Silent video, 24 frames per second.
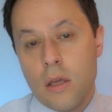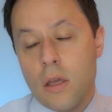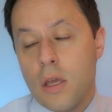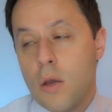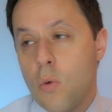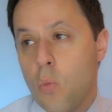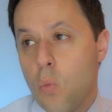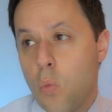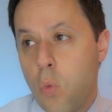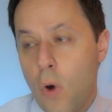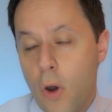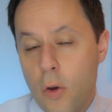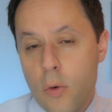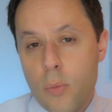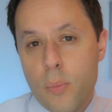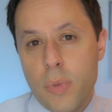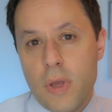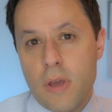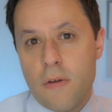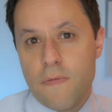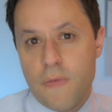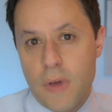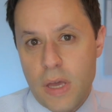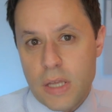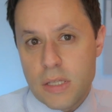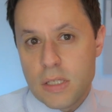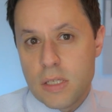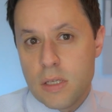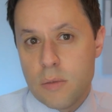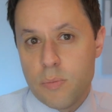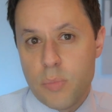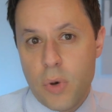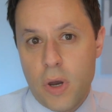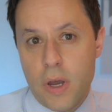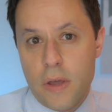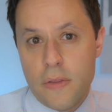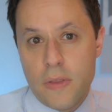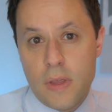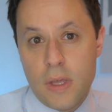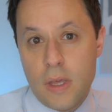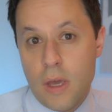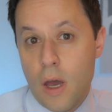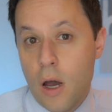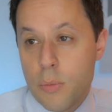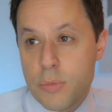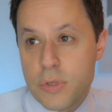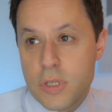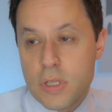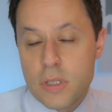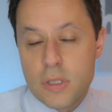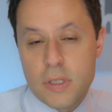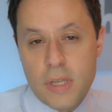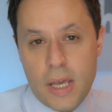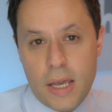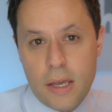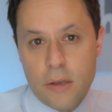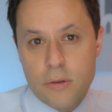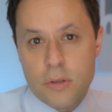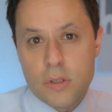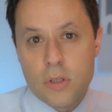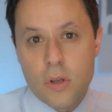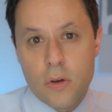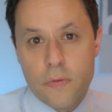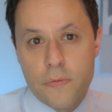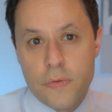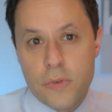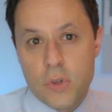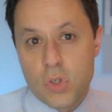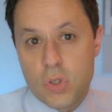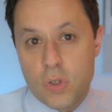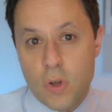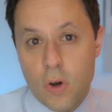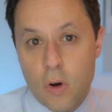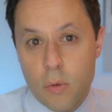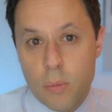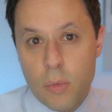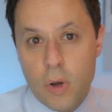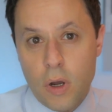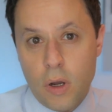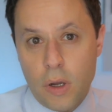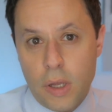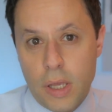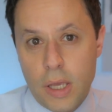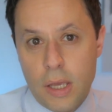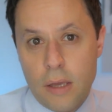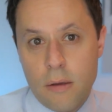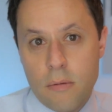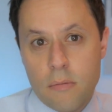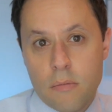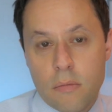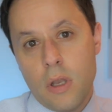it won't be affected by the ups and downs of the stock market.